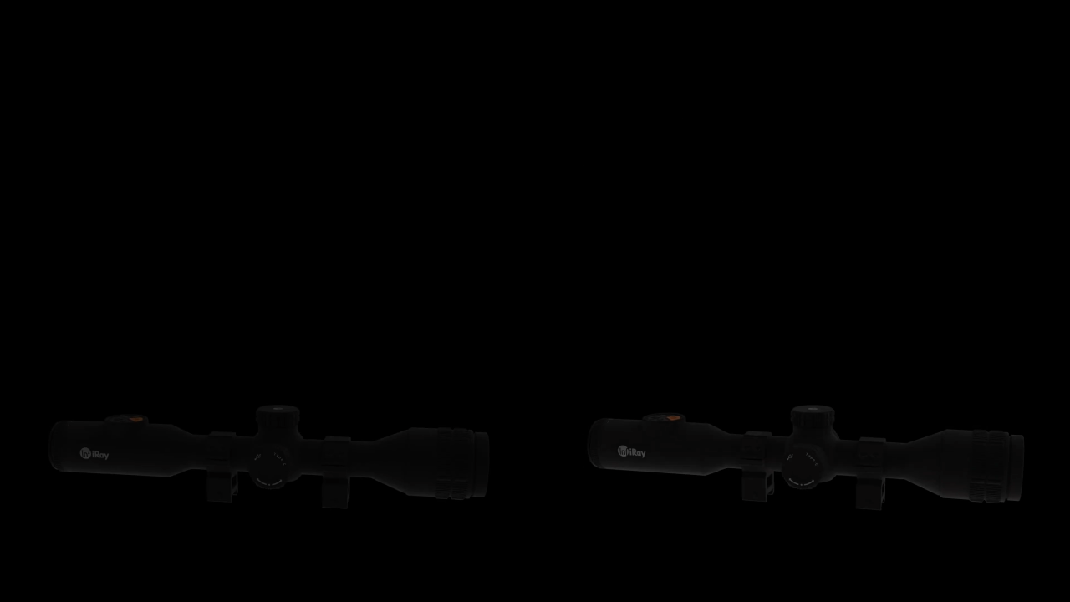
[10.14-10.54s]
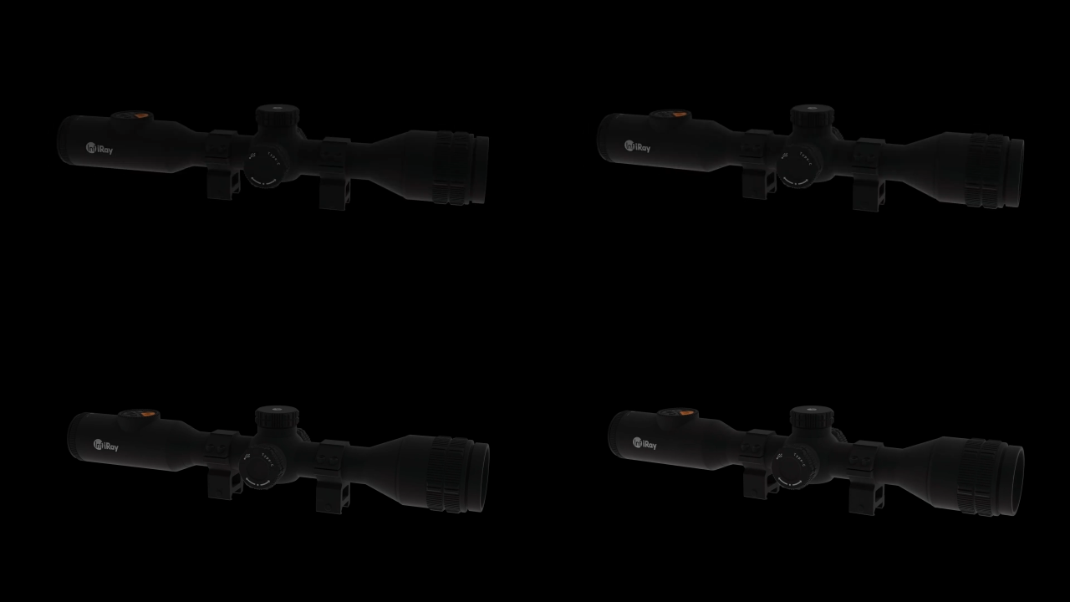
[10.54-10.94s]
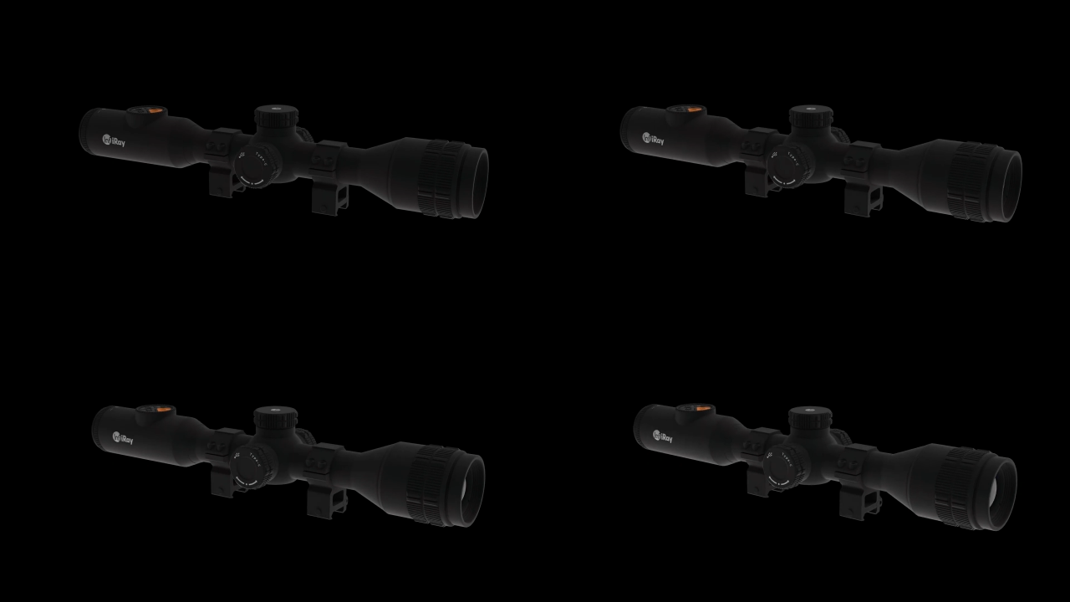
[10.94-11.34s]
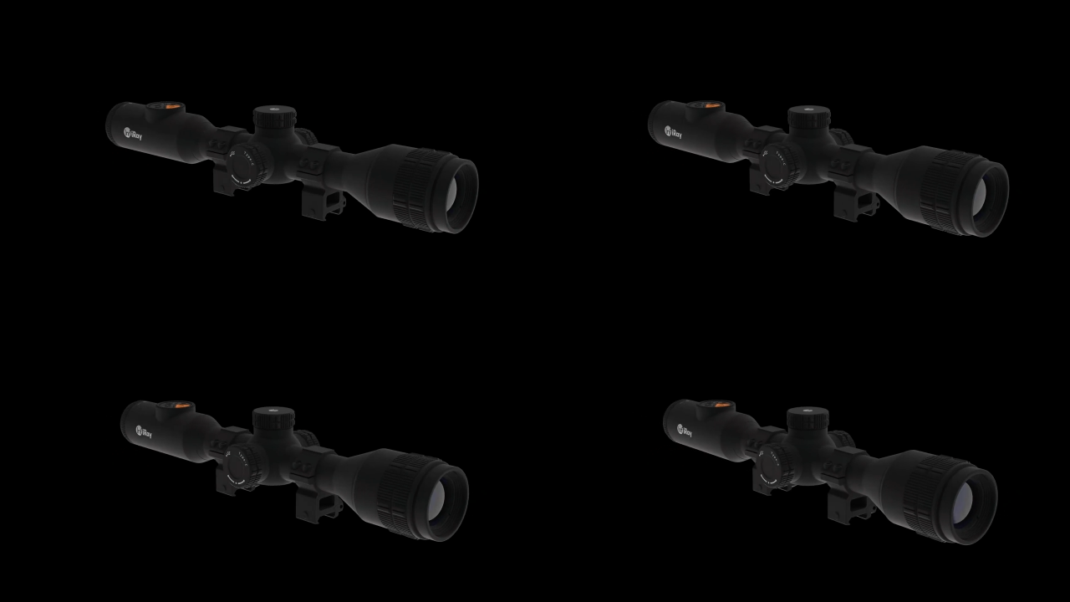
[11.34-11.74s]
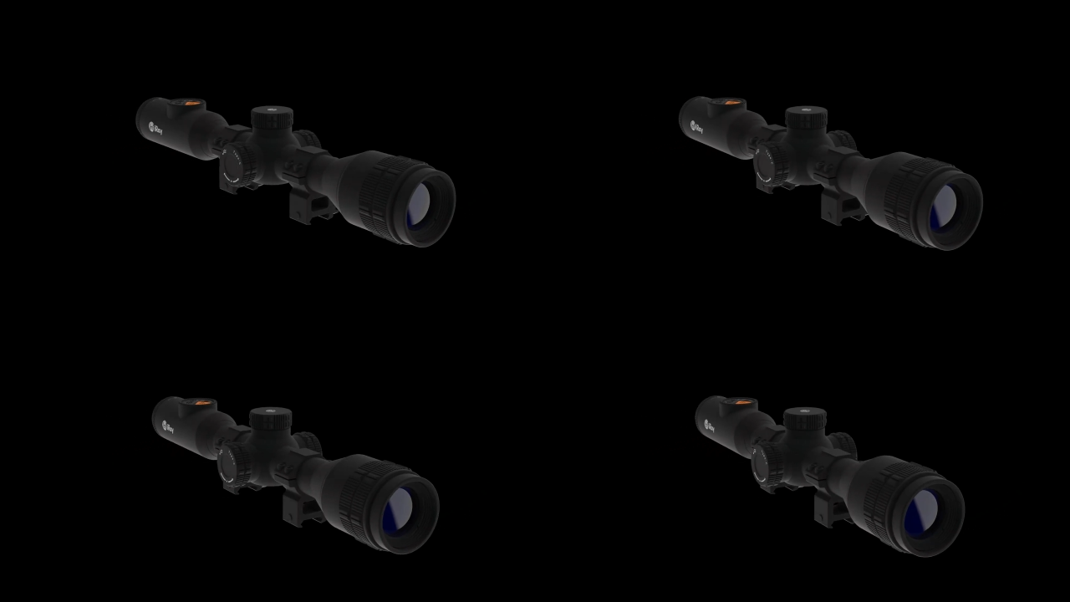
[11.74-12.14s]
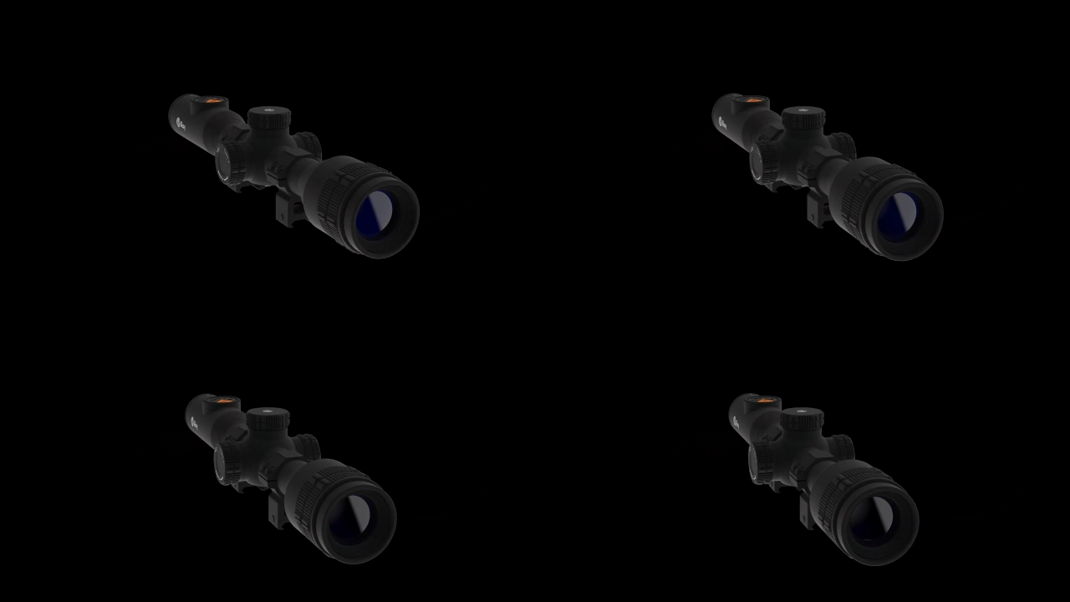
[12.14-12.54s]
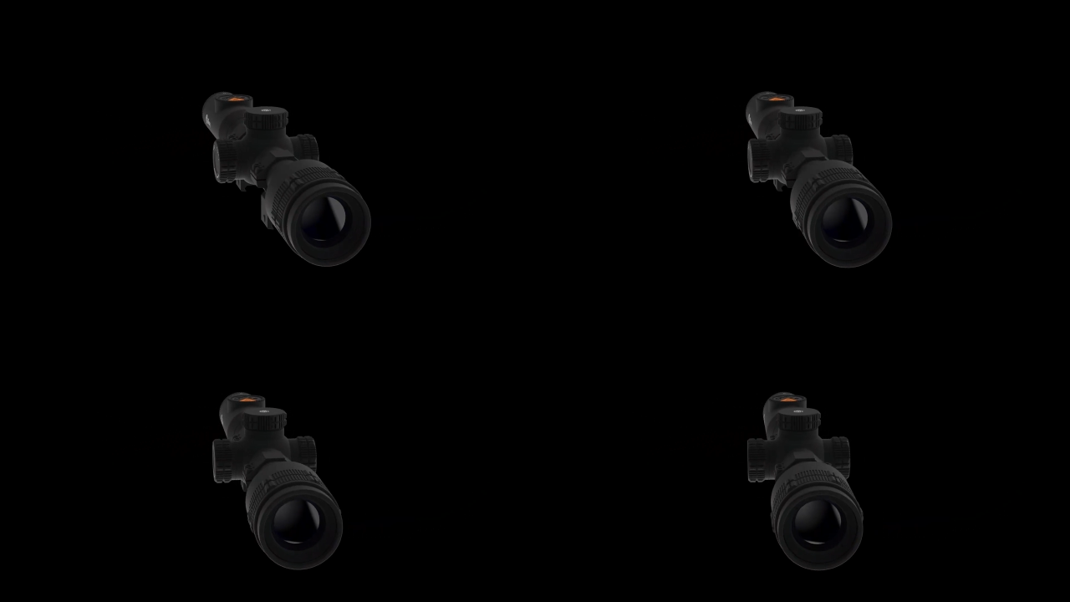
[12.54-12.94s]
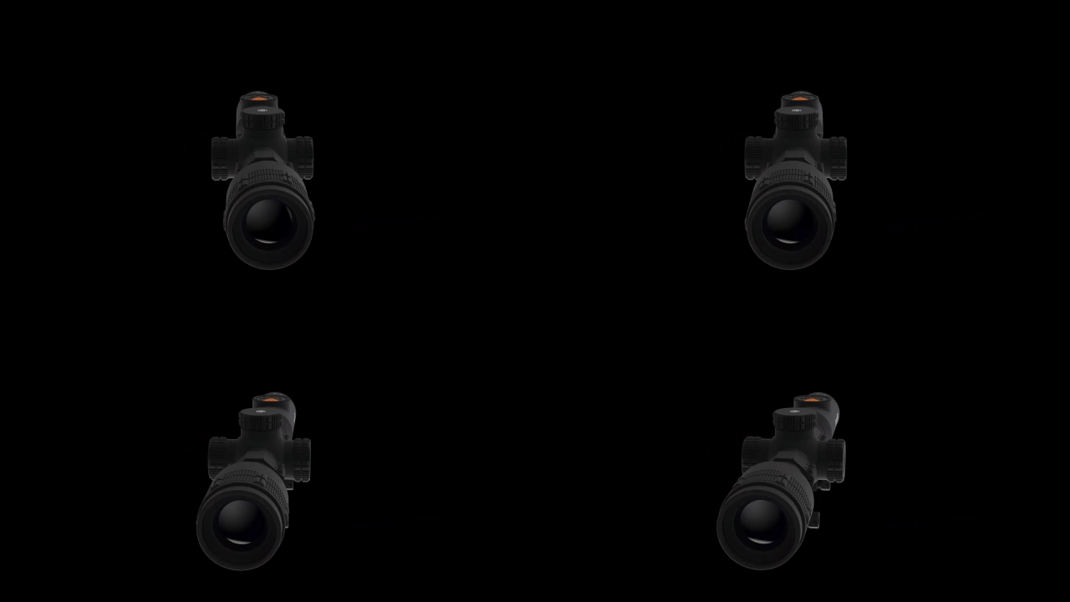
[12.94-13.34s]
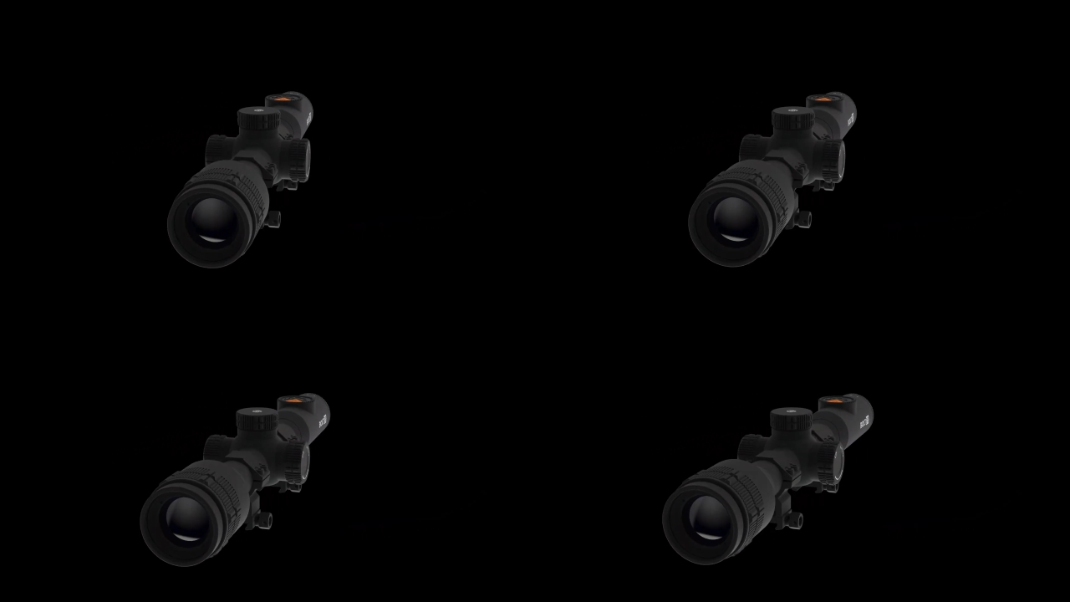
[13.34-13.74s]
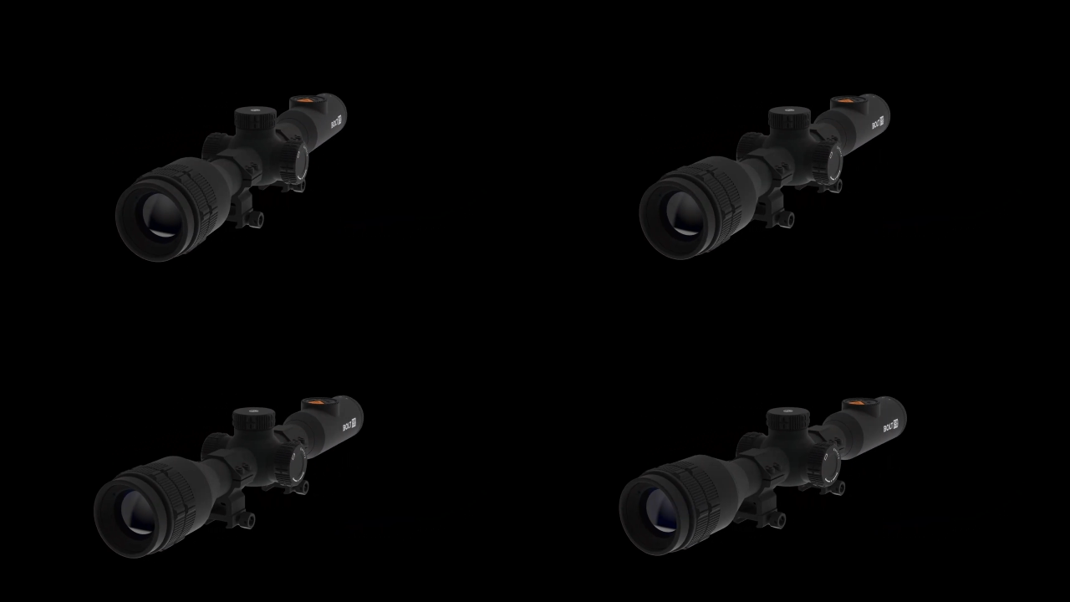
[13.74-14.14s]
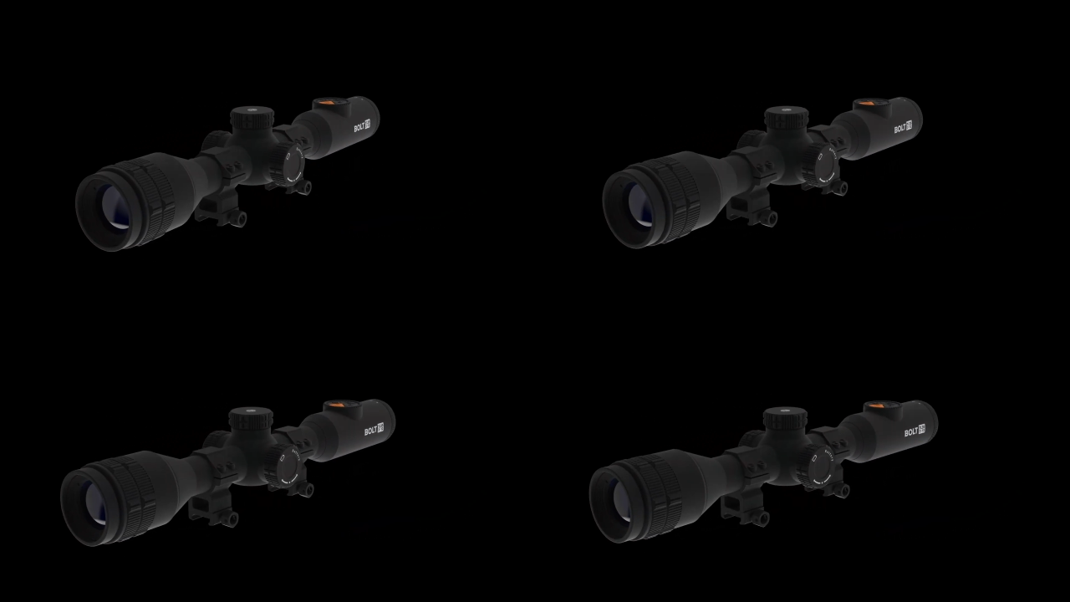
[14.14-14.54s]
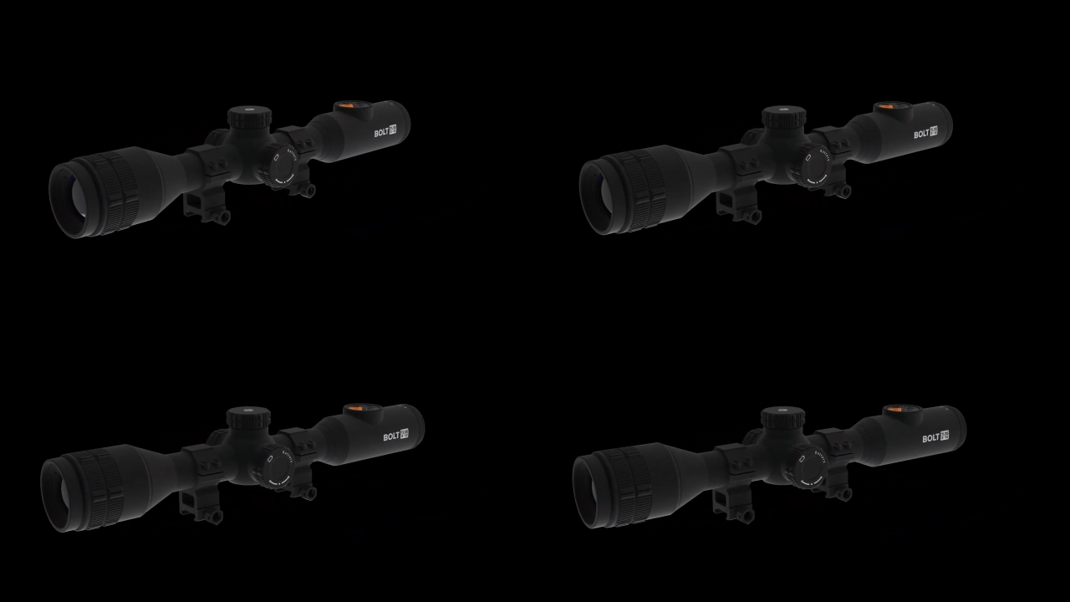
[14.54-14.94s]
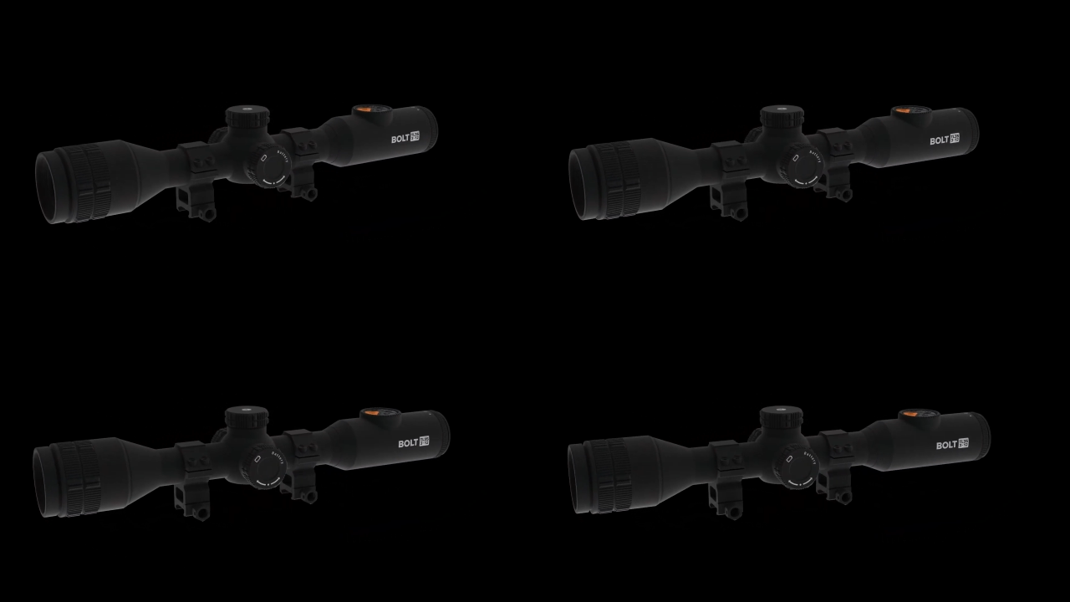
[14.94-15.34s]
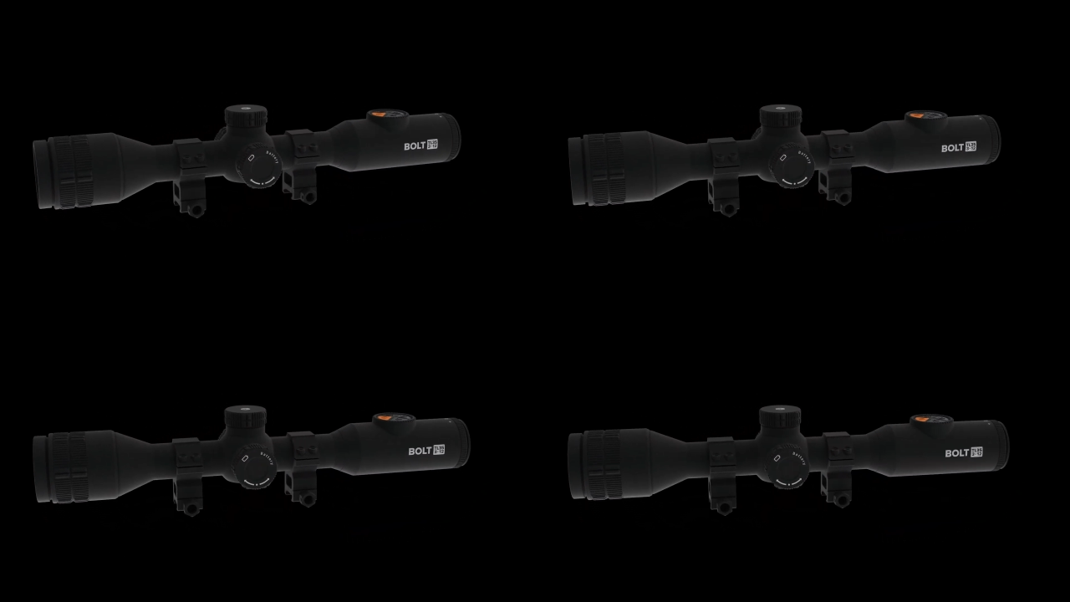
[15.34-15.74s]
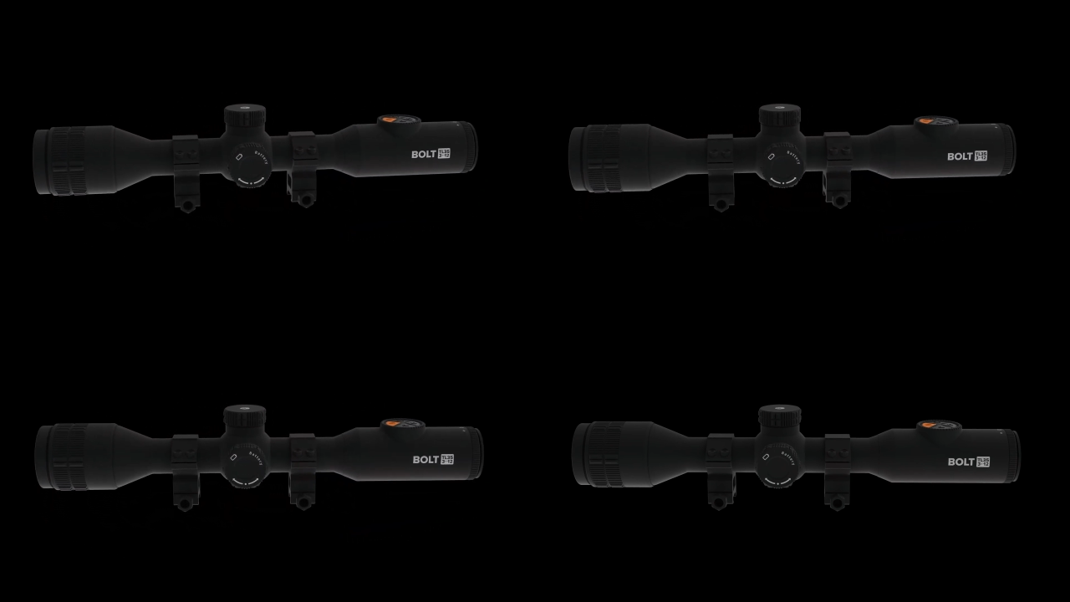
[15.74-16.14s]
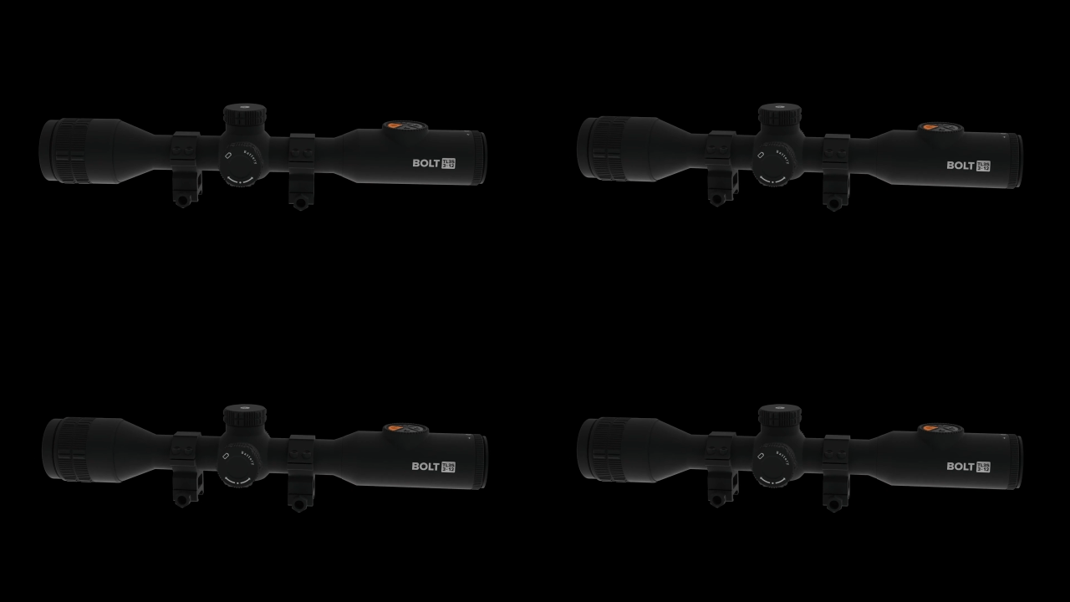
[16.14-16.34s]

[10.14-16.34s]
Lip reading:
No face is visible, so there are no lips to read.